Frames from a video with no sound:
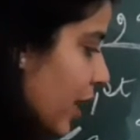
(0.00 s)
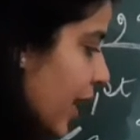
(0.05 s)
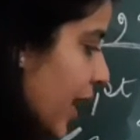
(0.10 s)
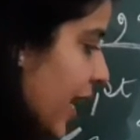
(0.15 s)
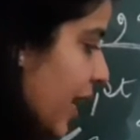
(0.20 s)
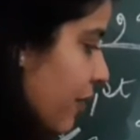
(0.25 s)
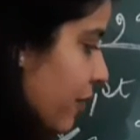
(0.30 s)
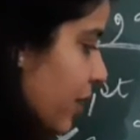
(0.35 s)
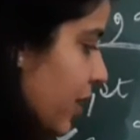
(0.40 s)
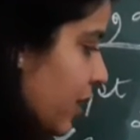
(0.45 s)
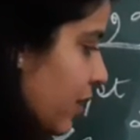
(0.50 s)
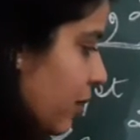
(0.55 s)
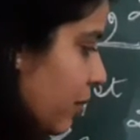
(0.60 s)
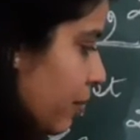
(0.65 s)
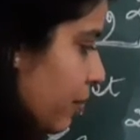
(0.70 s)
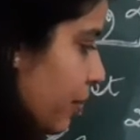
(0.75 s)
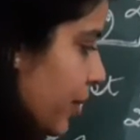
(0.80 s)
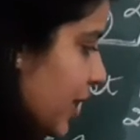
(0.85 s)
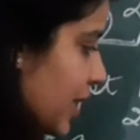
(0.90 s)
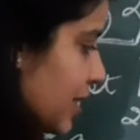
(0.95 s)

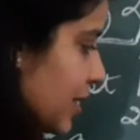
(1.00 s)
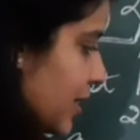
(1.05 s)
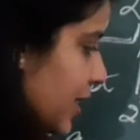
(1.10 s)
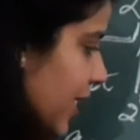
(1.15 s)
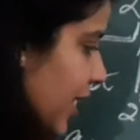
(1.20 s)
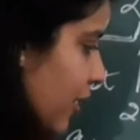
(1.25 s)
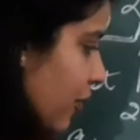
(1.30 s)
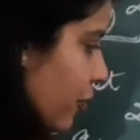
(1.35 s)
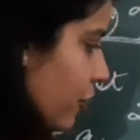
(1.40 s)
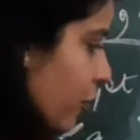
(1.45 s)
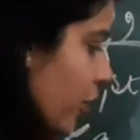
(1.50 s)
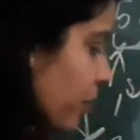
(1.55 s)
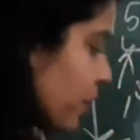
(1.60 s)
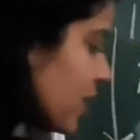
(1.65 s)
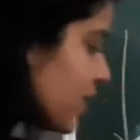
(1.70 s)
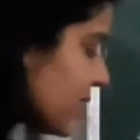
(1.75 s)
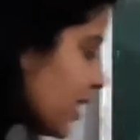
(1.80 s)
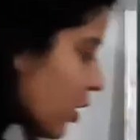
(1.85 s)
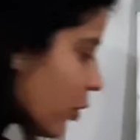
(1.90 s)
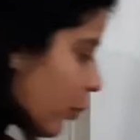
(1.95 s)
A1 plus D from
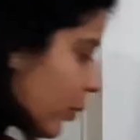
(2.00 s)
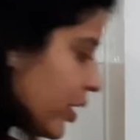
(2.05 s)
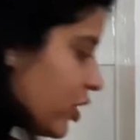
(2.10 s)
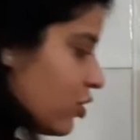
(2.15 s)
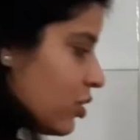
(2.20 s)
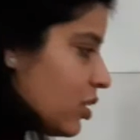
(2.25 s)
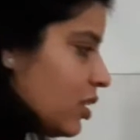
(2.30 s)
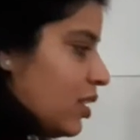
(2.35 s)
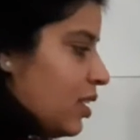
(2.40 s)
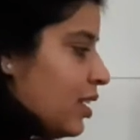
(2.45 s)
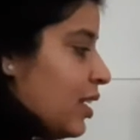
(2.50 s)
this equation?